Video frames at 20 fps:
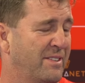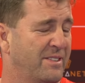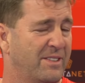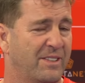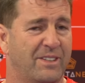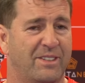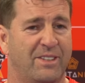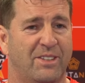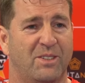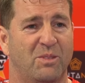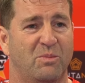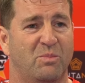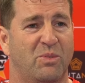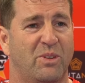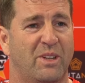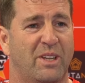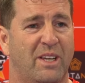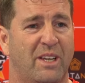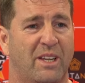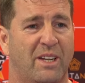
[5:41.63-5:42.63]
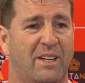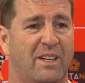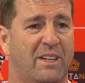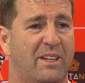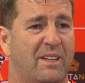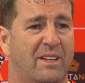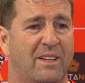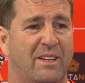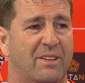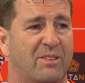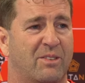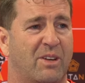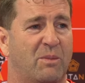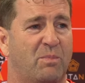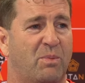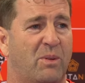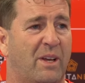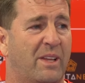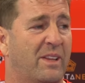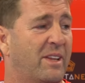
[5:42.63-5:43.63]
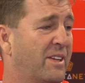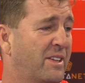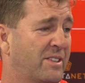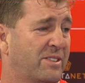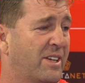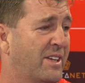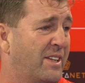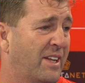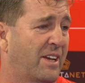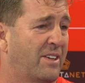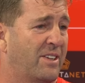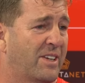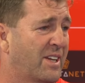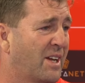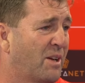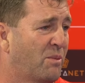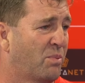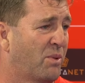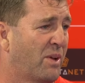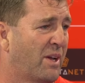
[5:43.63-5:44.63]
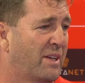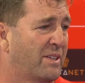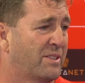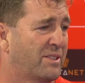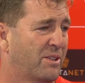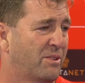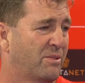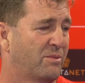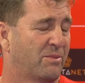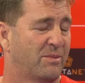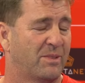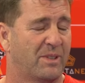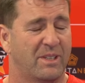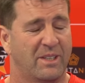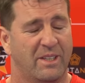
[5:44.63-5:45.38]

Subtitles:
So you can bring in a great player and then they say, no, you can't play. So,